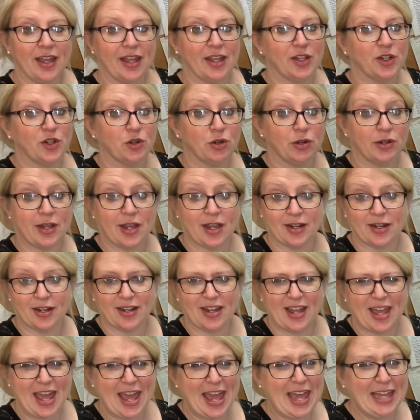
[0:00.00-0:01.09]
and created
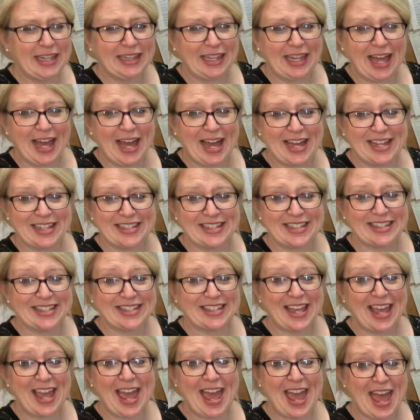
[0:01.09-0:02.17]
headlines
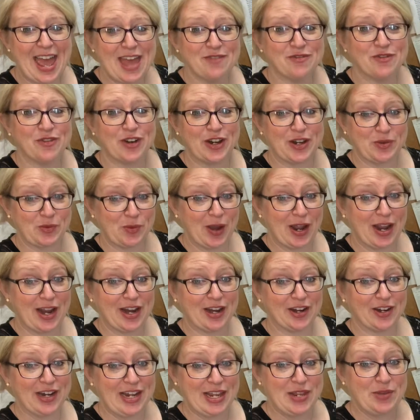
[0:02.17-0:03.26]

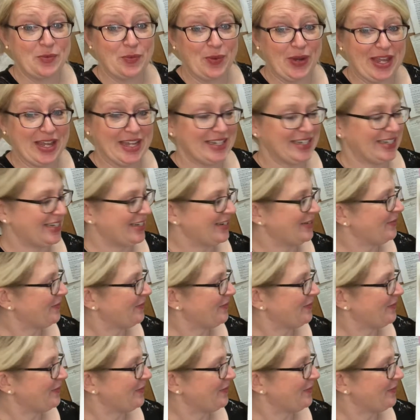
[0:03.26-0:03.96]
everywhere he went.